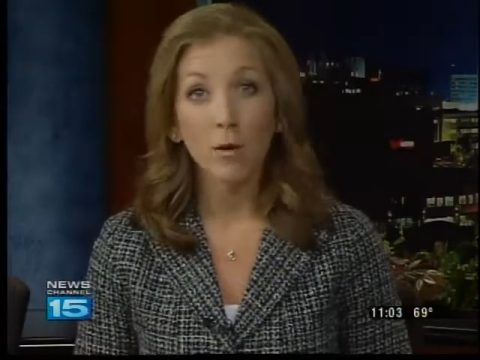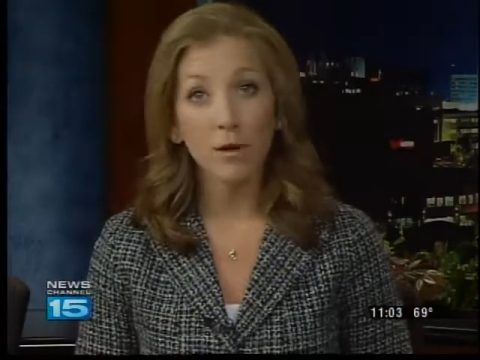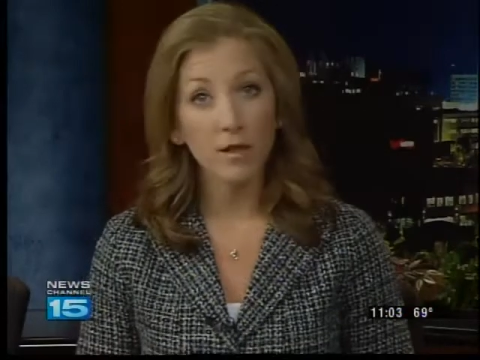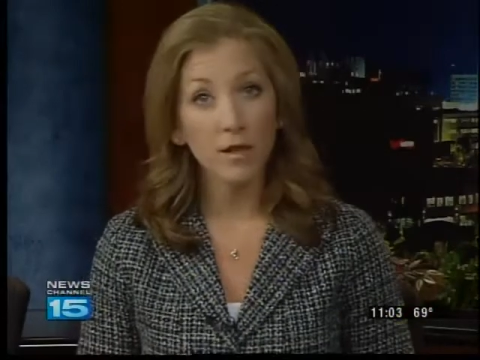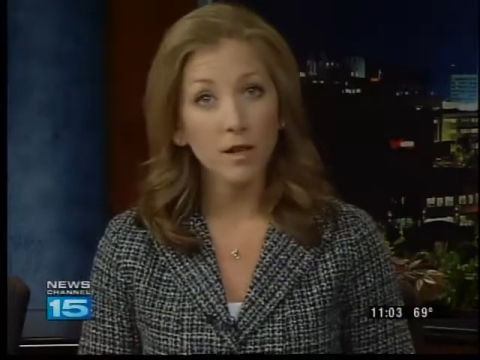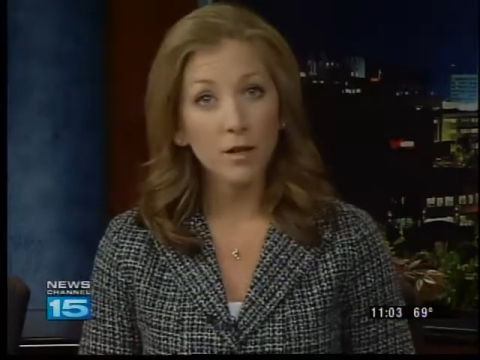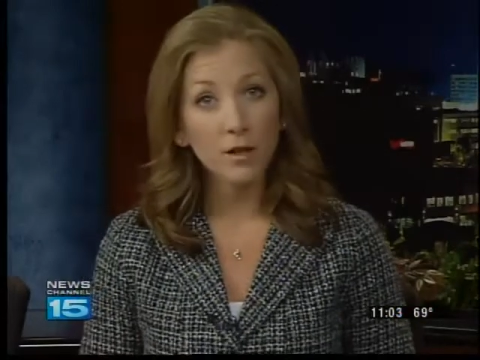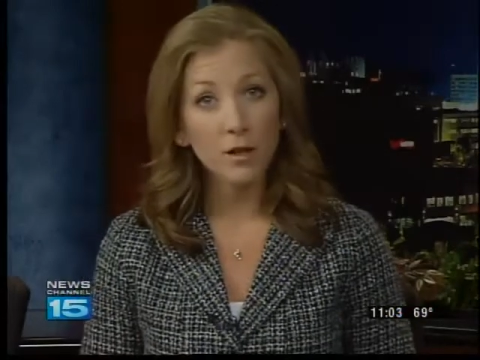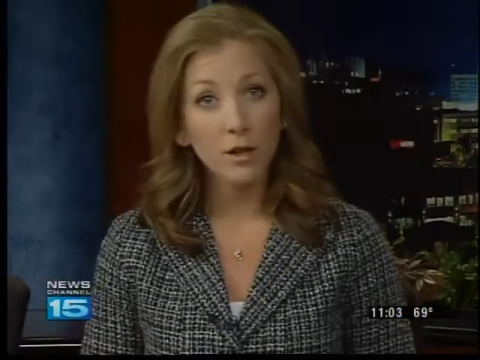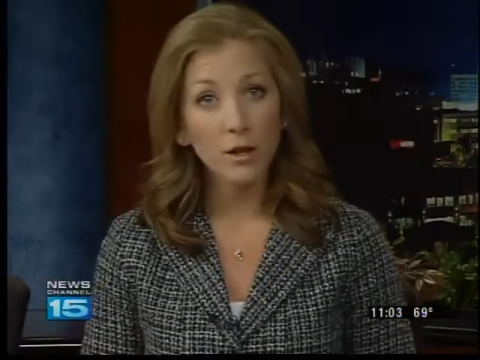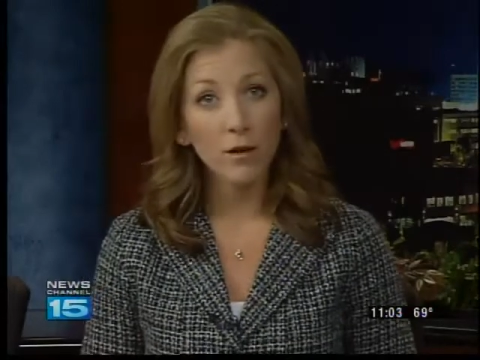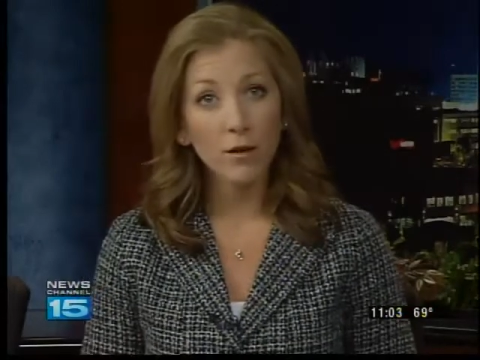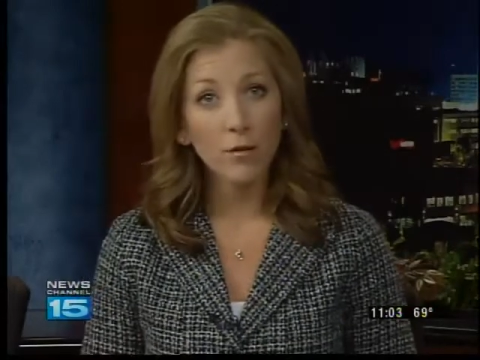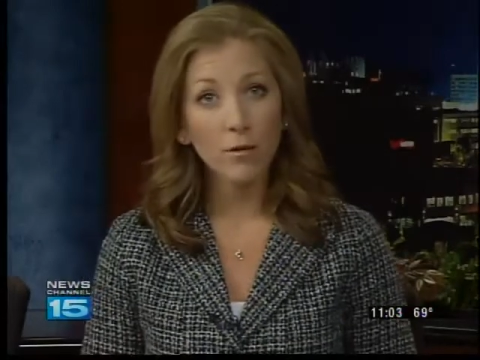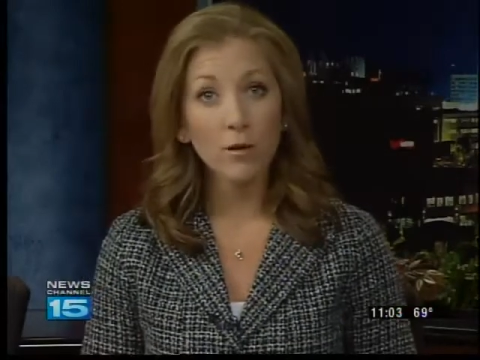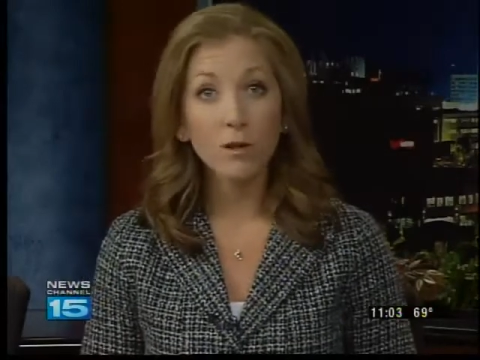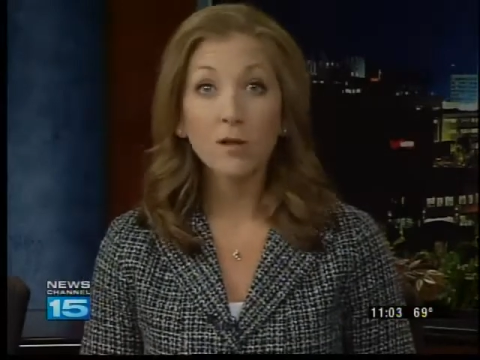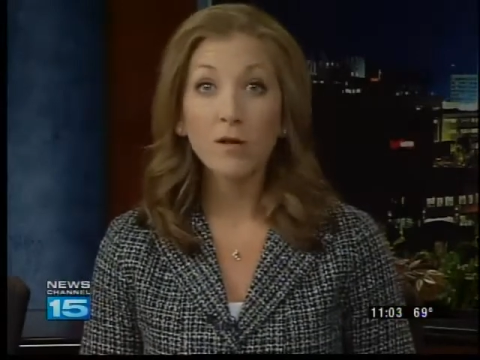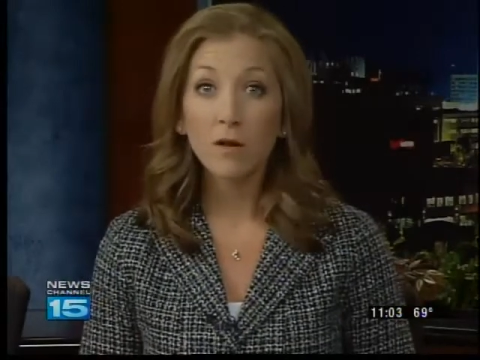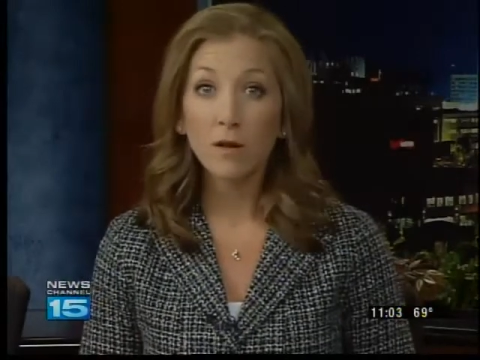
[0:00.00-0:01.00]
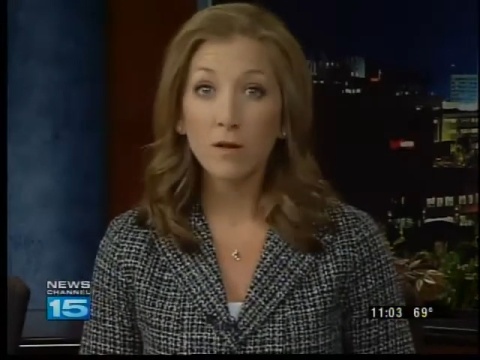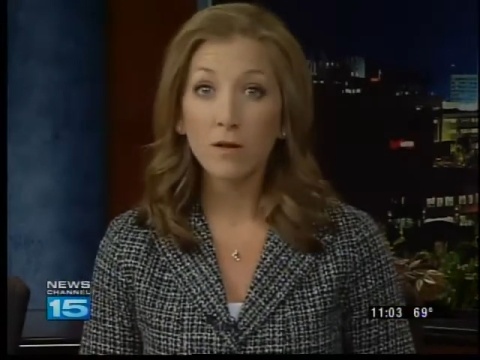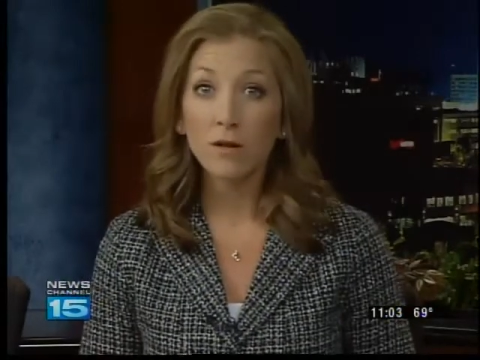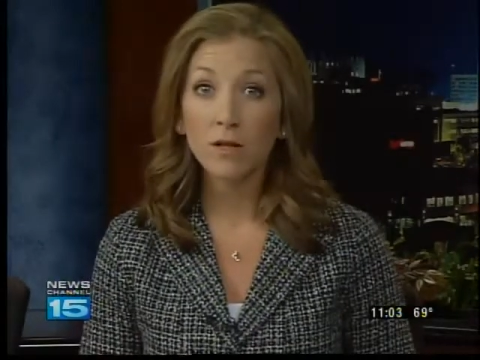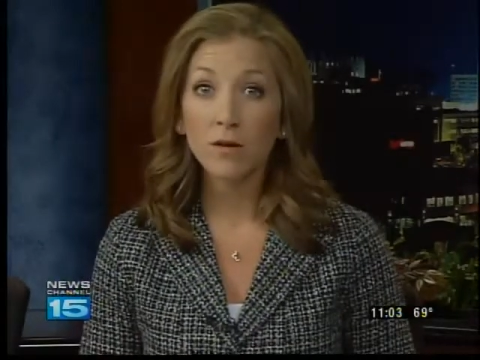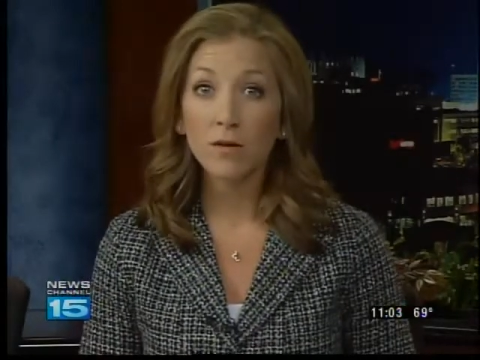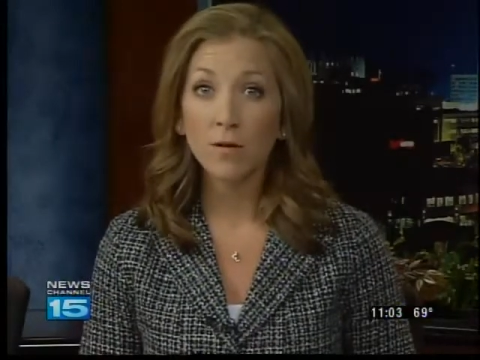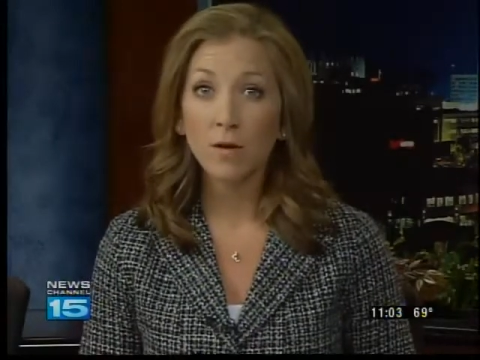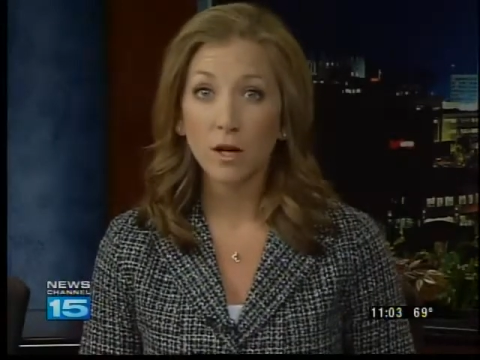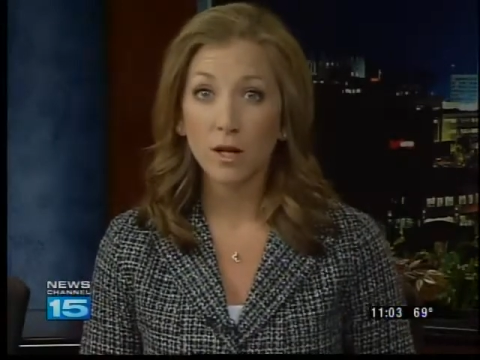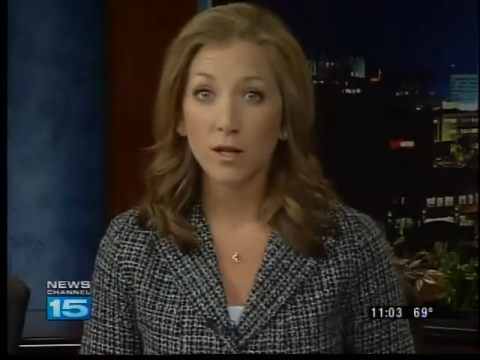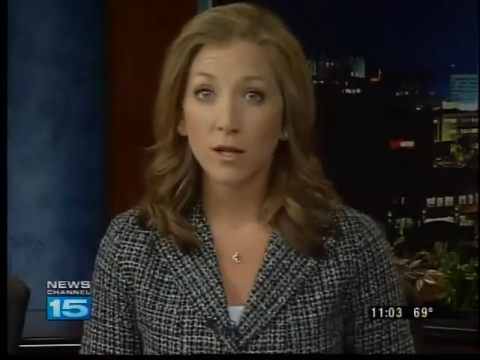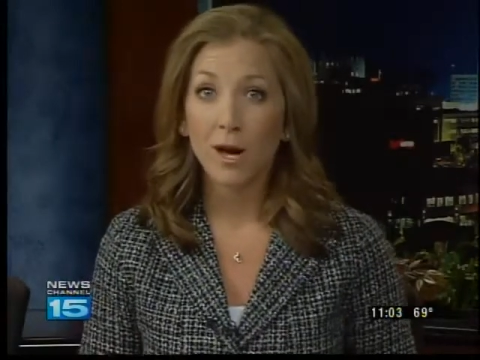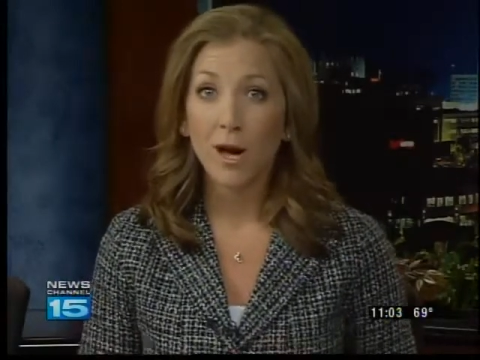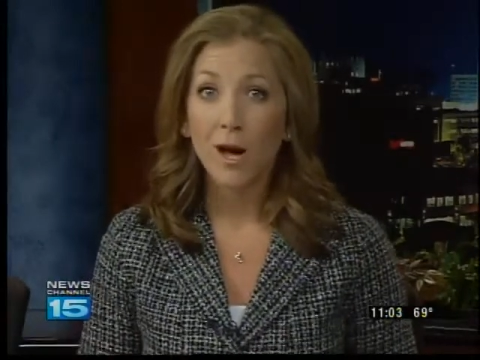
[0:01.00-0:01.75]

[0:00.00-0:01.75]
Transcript: but this year was a little different.